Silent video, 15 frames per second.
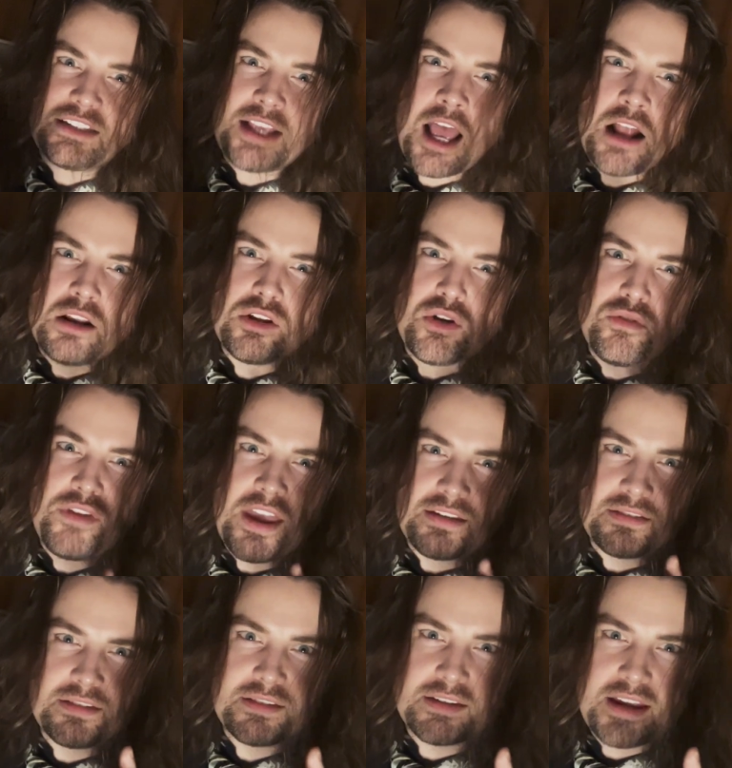tell you
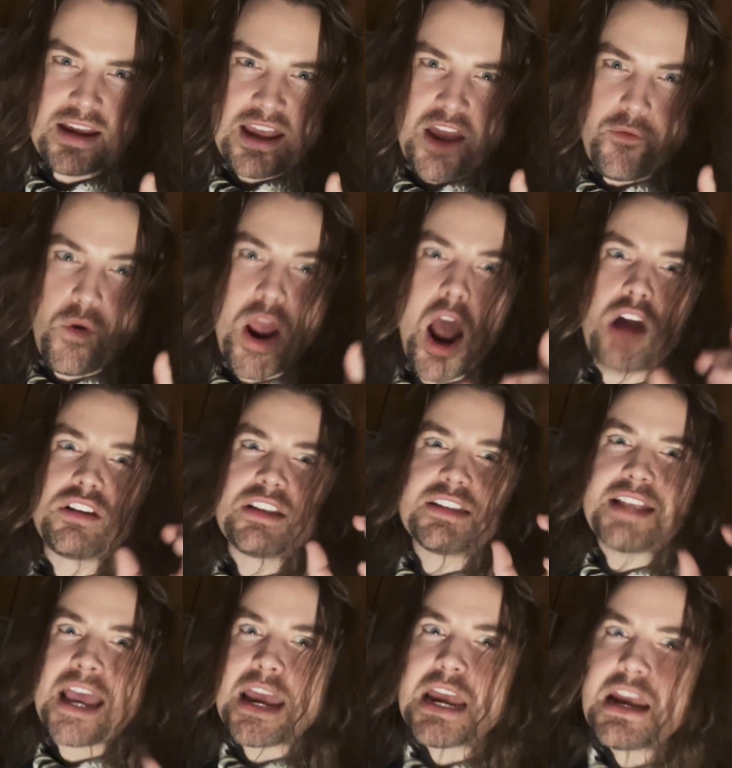this, if we are to
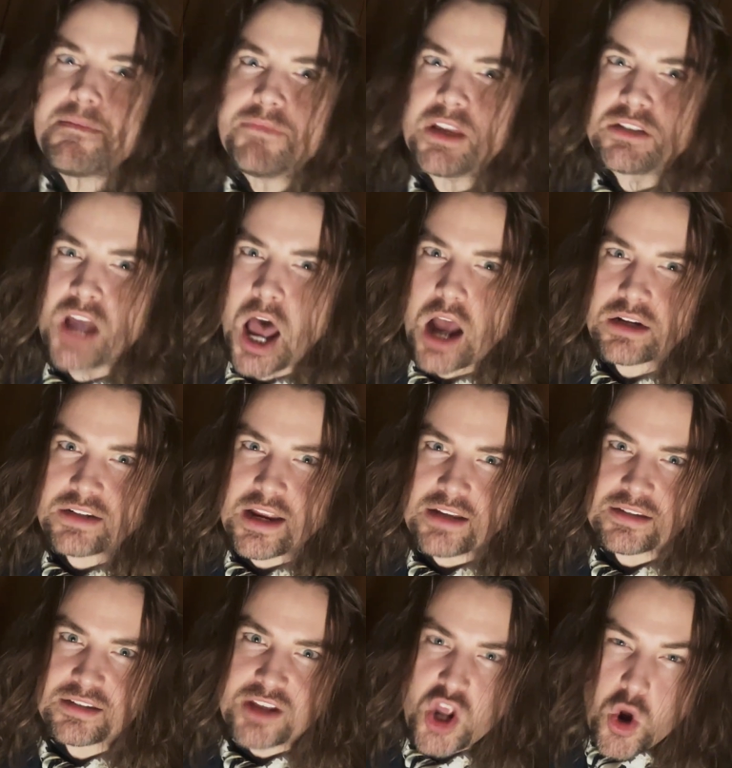tame the darkness,